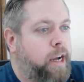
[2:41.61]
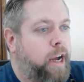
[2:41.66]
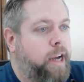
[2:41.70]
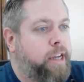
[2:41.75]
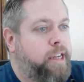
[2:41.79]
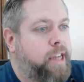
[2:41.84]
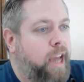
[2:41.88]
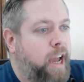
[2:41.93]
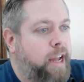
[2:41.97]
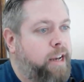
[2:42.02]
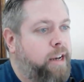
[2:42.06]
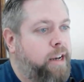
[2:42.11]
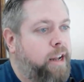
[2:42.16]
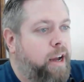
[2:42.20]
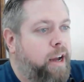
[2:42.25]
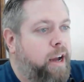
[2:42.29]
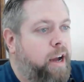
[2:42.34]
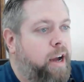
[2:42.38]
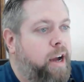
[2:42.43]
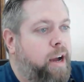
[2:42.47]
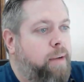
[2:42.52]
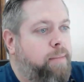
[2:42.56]
Again,
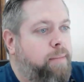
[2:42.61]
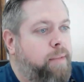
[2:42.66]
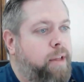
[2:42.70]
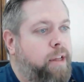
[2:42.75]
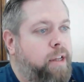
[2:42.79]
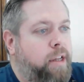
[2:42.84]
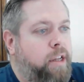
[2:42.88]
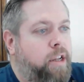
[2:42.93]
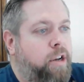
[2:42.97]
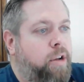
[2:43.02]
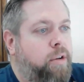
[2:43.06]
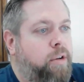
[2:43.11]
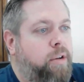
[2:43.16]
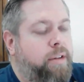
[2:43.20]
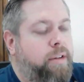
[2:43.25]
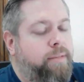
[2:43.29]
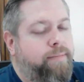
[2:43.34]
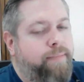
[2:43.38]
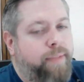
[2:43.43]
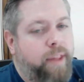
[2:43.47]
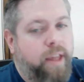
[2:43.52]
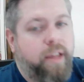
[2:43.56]
in
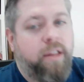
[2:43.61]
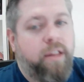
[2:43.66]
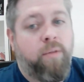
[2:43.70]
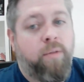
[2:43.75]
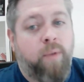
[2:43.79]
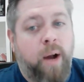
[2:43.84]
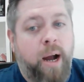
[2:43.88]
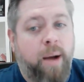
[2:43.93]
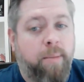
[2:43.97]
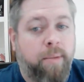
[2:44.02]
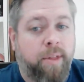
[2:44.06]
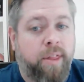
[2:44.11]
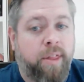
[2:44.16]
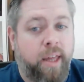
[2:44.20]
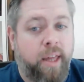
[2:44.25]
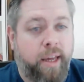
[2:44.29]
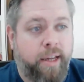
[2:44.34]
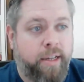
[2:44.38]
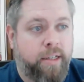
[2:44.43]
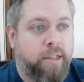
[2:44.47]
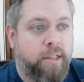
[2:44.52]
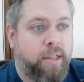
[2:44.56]
the realm of
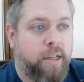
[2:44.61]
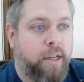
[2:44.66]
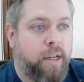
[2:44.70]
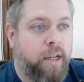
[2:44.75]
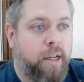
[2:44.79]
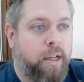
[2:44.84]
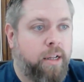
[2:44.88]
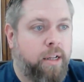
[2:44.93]
things,